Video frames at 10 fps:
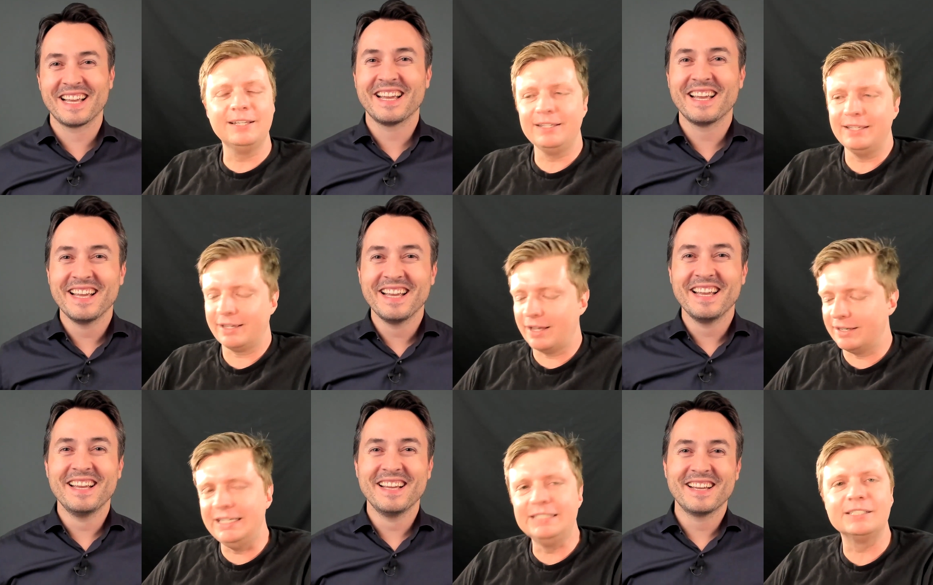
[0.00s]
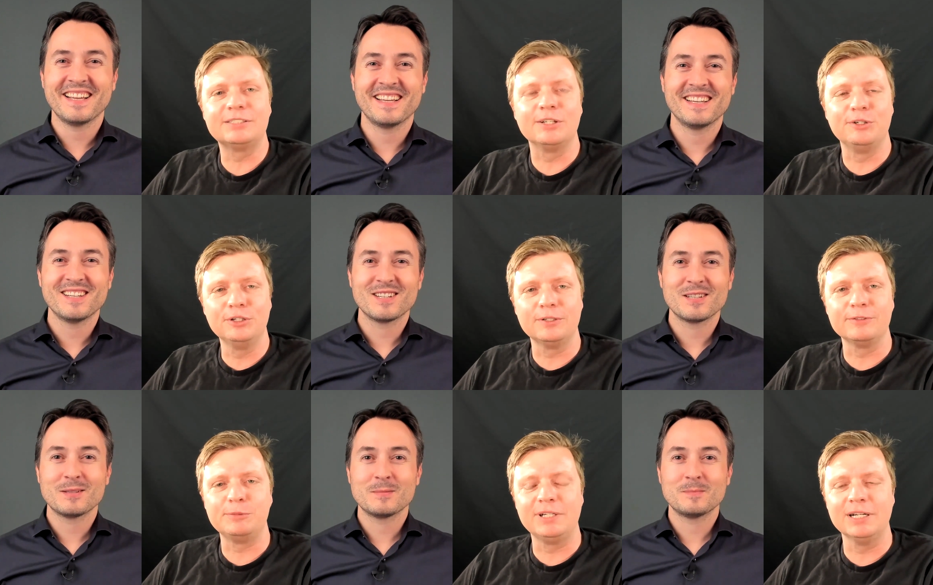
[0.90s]
Speaker 1: it, it kind of eases the
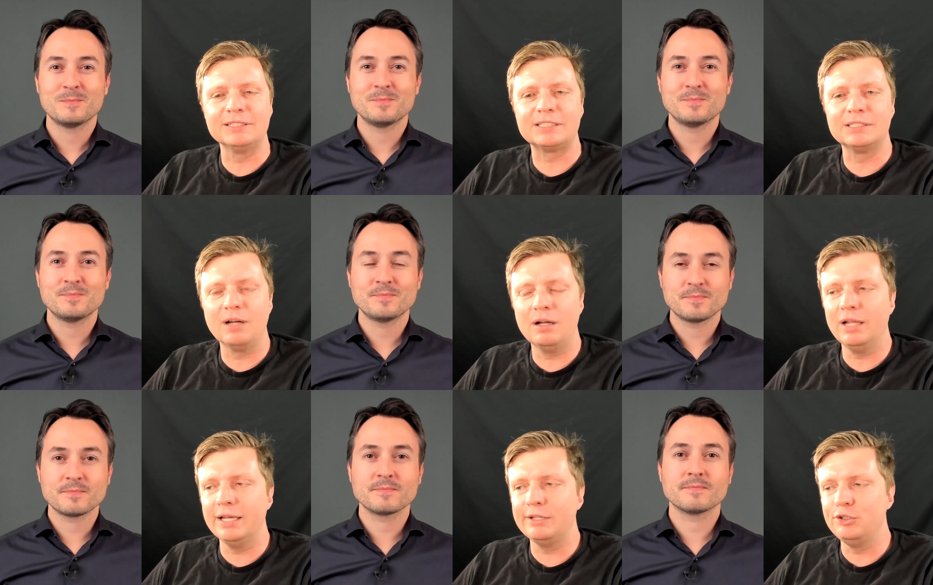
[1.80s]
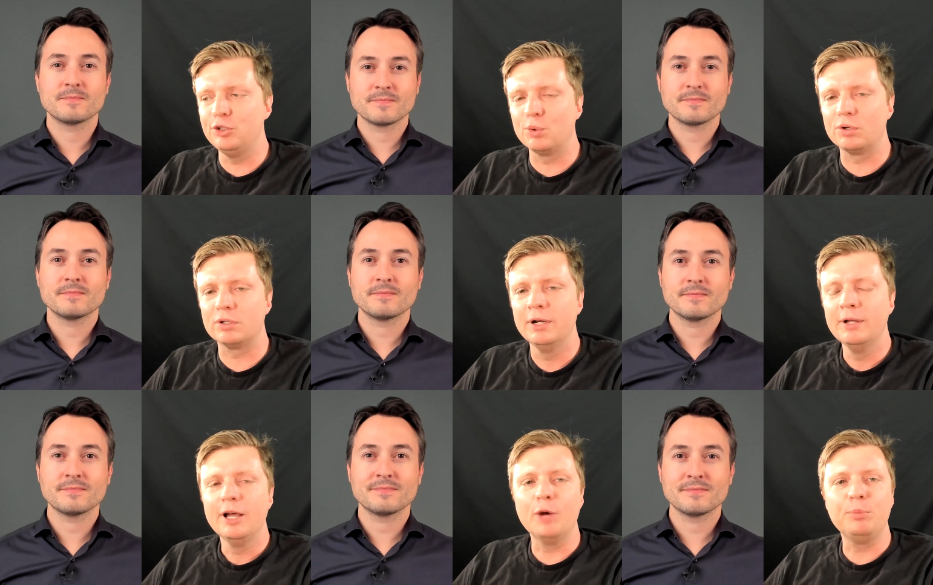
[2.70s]
nerves because it's not like you're
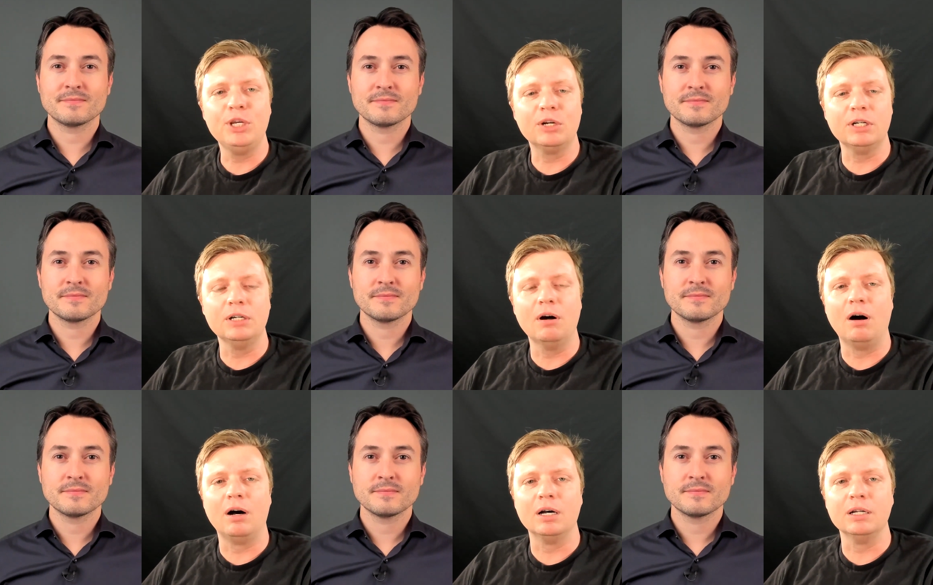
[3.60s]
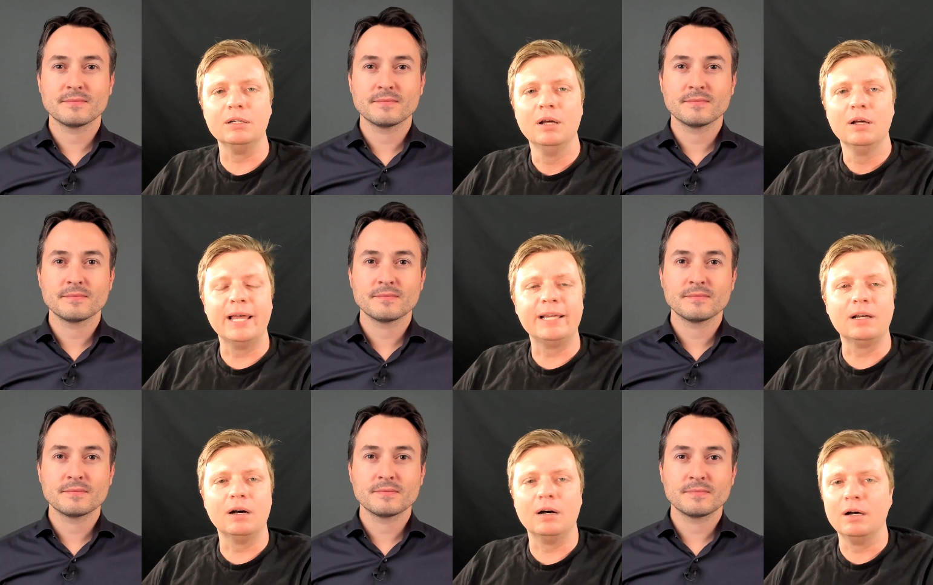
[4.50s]
appearing on like
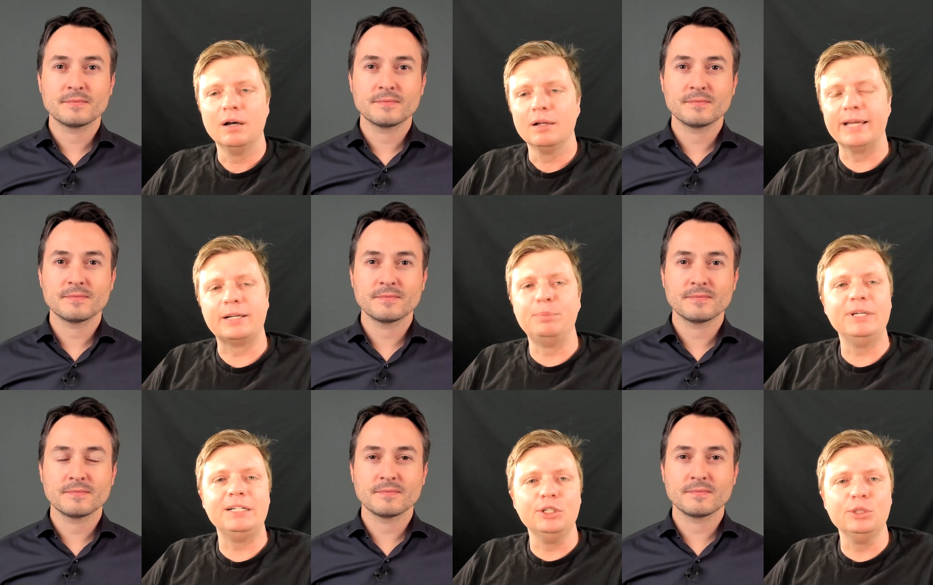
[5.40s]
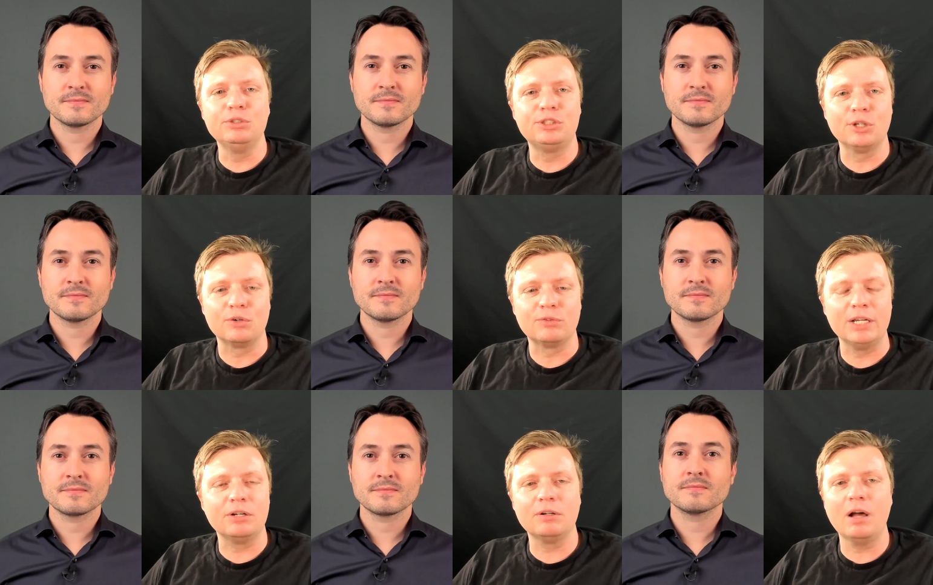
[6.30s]
a like a big news show,
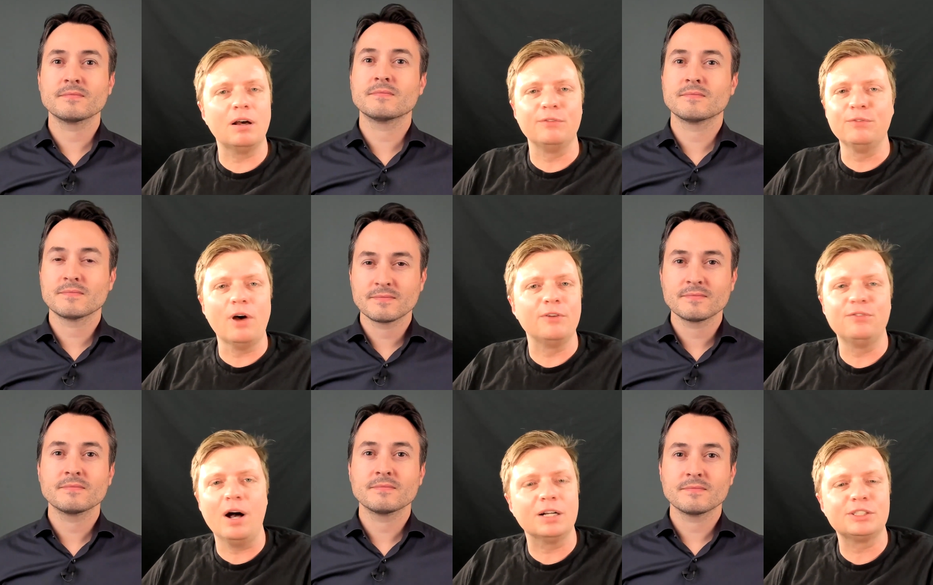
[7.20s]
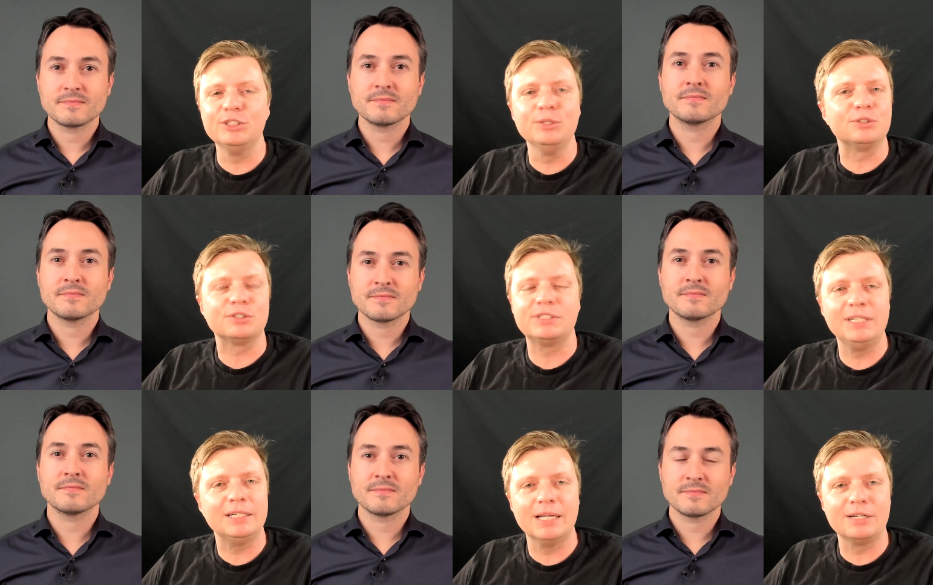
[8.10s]
right? You're not on on Fox News or
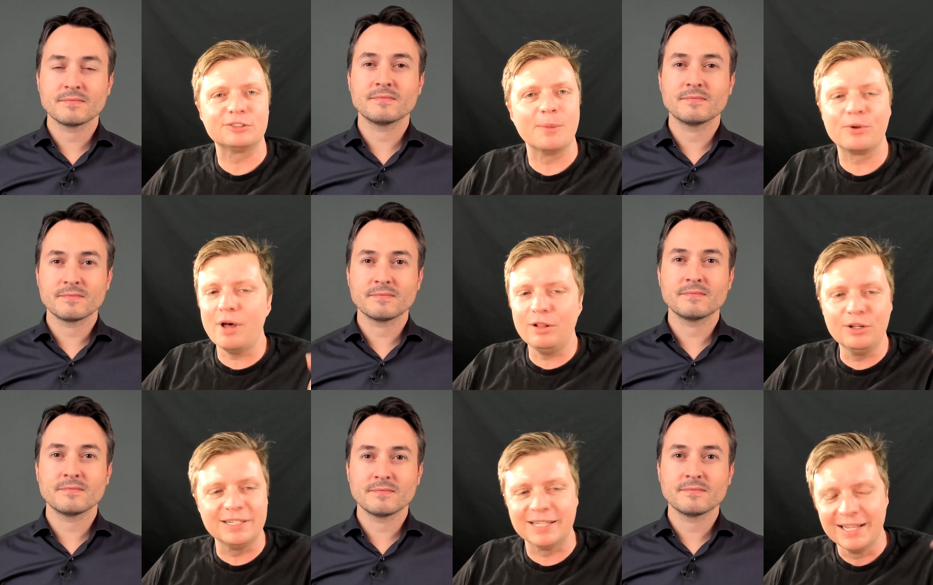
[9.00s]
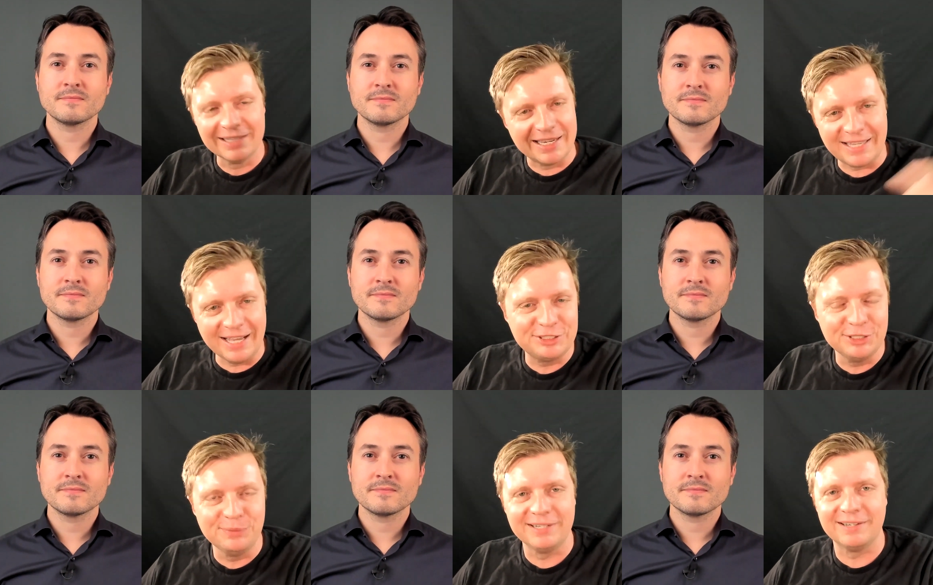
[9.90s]
CNN or something. They're not looking to like catch
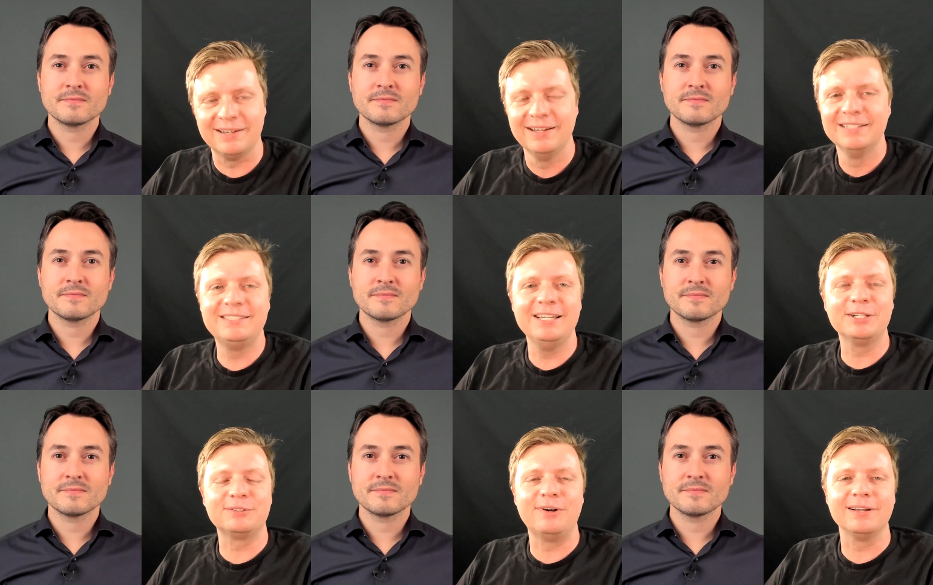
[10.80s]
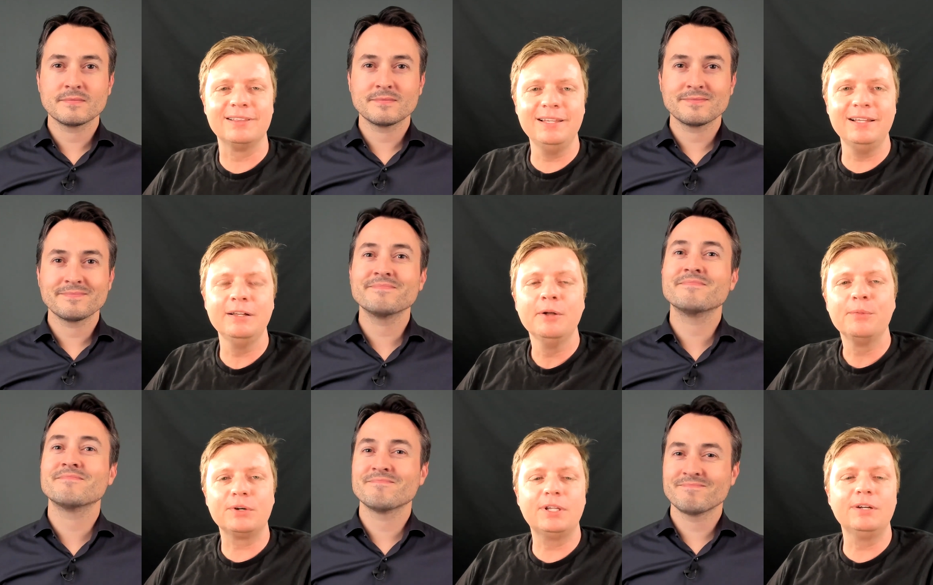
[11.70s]
you in a saying the wrong thing.
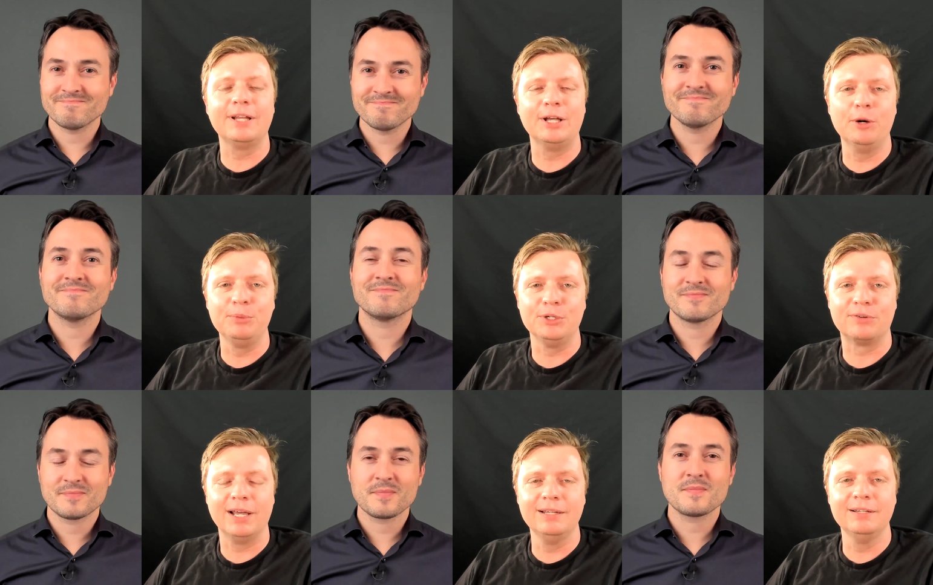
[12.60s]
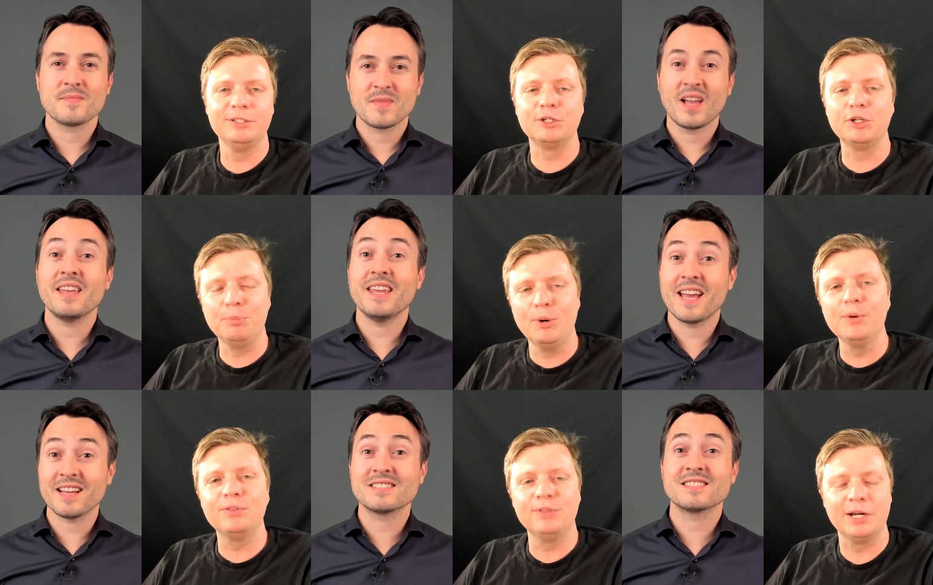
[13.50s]
They're here to mm-hmm. help you, right? You're you're
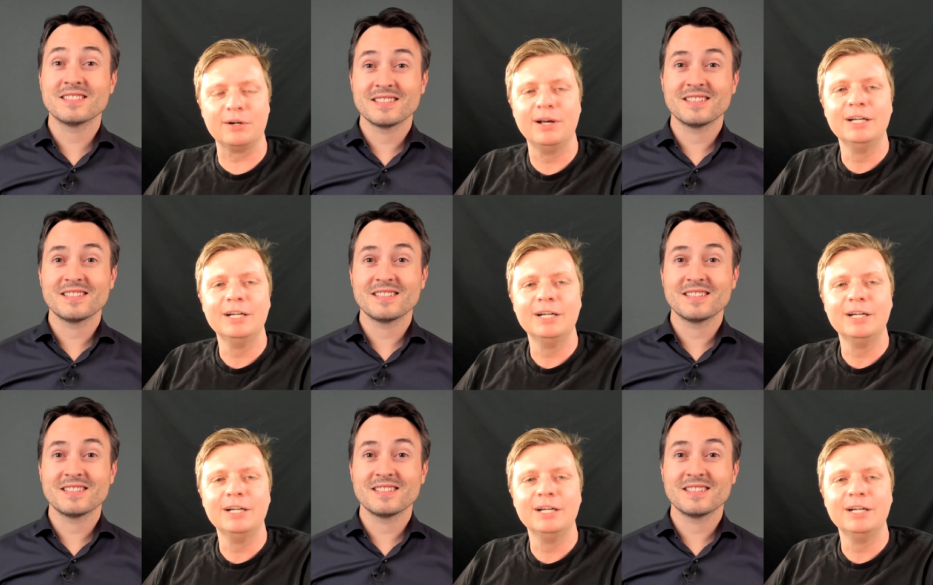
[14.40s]
both yes. there